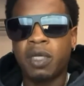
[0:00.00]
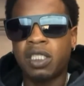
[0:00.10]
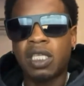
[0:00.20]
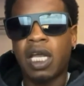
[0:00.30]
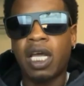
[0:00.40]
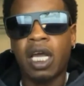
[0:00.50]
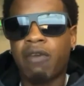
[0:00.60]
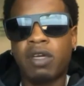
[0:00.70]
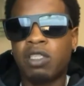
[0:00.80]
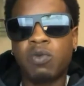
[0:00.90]
This that like
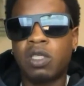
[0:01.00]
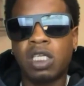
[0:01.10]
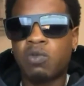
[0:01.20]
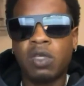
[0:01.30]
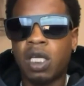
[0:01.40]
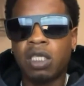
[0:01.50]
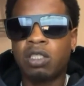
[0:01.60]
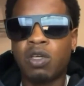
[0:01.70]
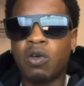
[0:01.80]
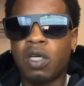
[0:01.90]
era. This what this what
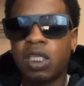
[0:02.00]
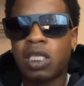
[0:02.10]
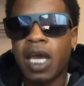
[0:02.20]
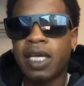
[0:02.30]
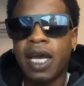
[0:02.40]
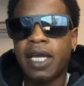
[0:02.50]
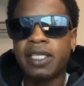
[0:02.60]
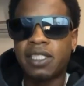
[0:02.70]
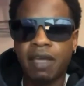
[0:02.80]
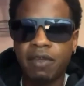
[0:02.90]
niggas doing. This like
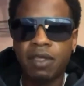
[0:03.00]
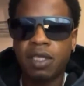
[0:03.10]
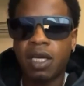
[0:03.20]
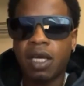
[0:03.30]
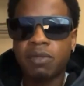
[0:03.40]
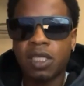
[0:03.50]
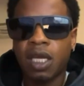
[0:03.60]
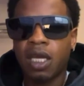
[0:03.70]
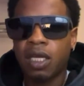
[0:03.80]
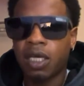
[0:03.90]
97, you know what I'm
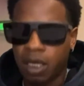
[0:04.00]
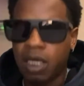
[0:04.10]
saying?